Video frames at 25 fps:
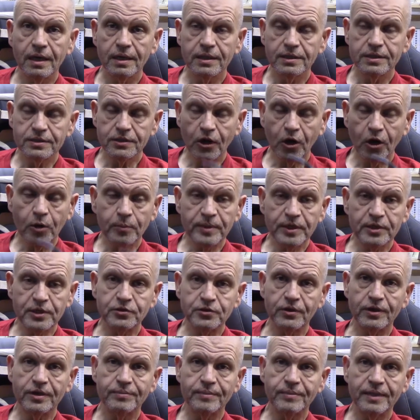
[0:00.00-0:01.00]
So I hope you
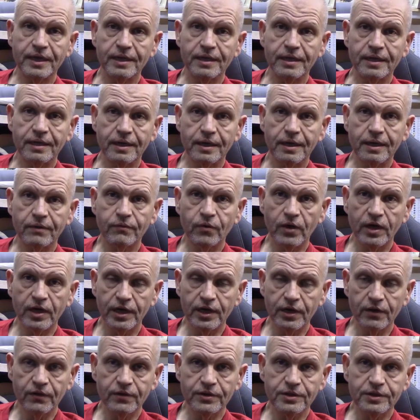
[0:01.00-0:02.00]
join me uh, right
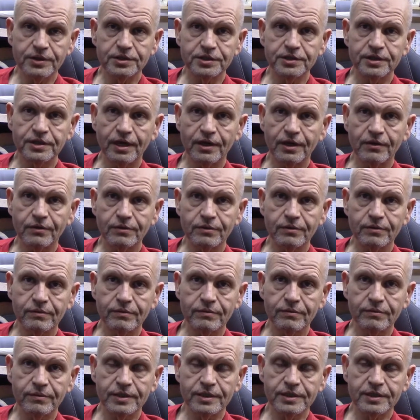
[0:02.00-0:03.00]
here on this channel
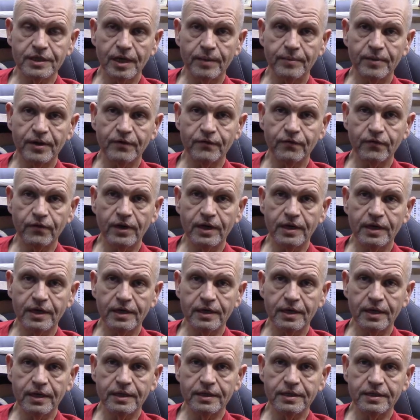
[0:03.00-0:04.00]
this coming Friday
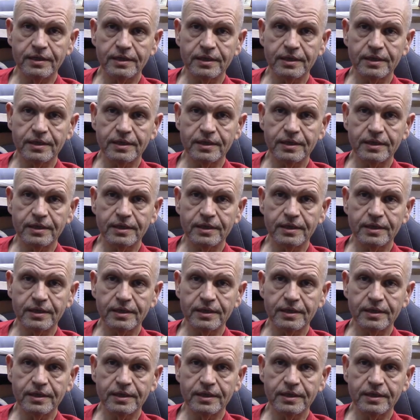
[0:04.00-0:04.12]
night,